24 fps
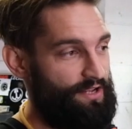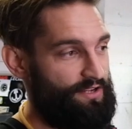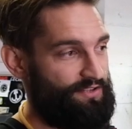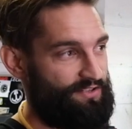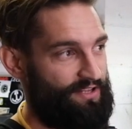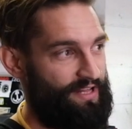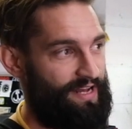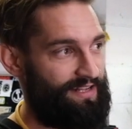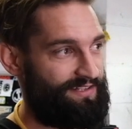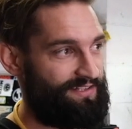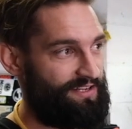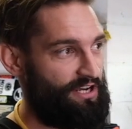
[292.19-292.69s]
So
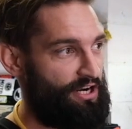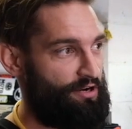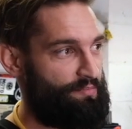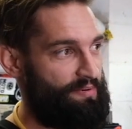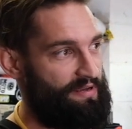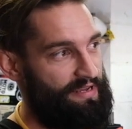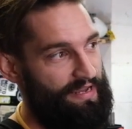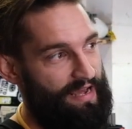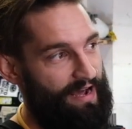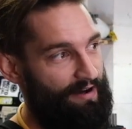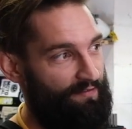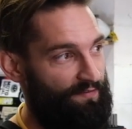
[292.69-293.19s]
that's going to
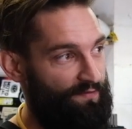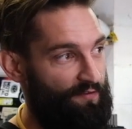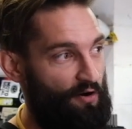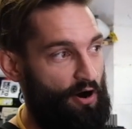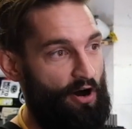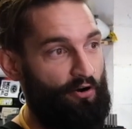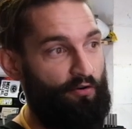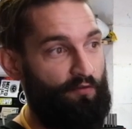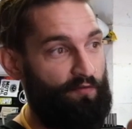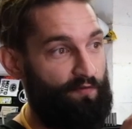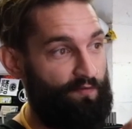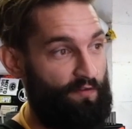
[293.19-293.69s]
be our
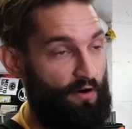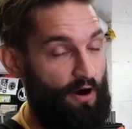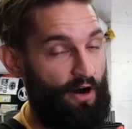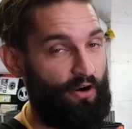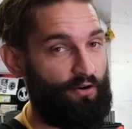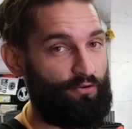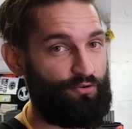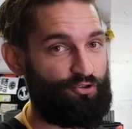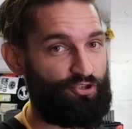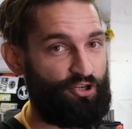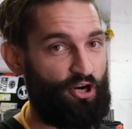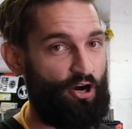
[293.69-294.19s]

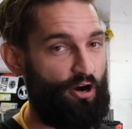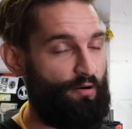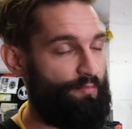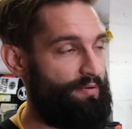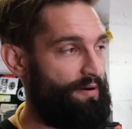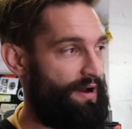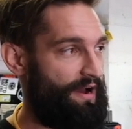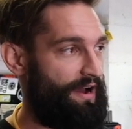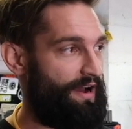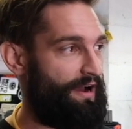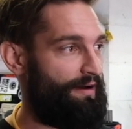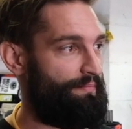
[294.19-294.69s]
final job,
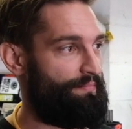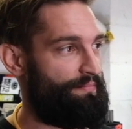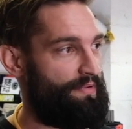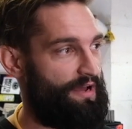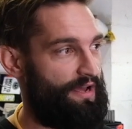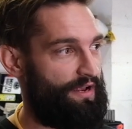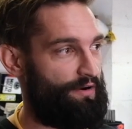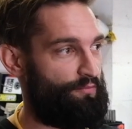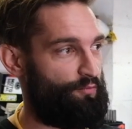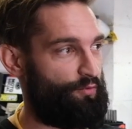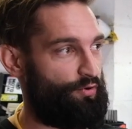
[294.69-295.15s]
and